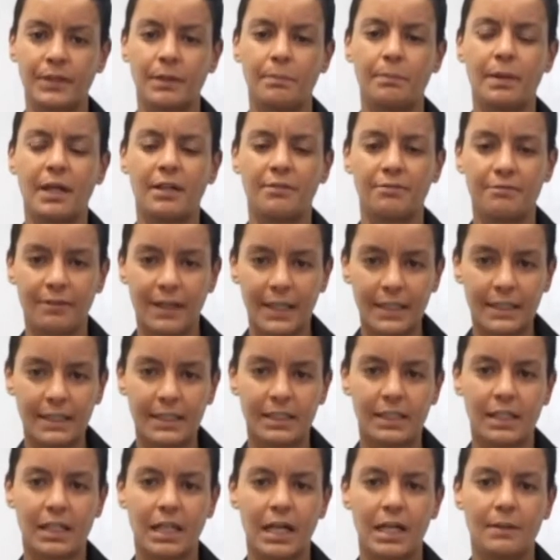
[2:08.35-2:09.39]
By
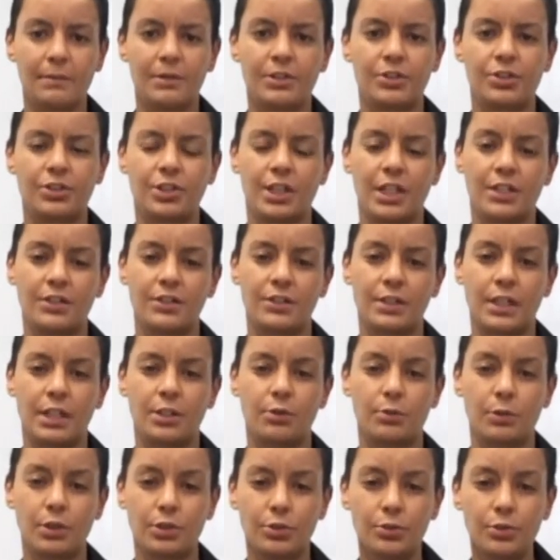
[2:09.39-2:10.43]
fighting climate change
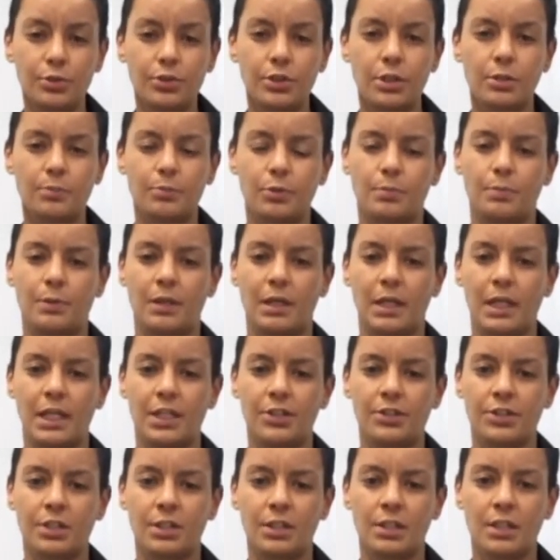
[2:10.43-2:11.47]
and reducing
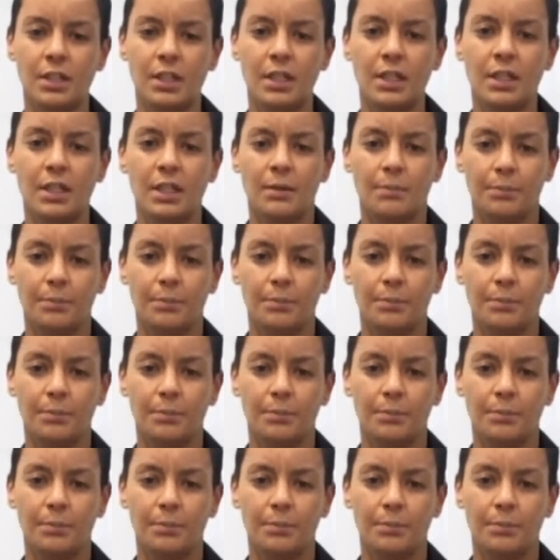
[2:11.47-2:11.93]
population,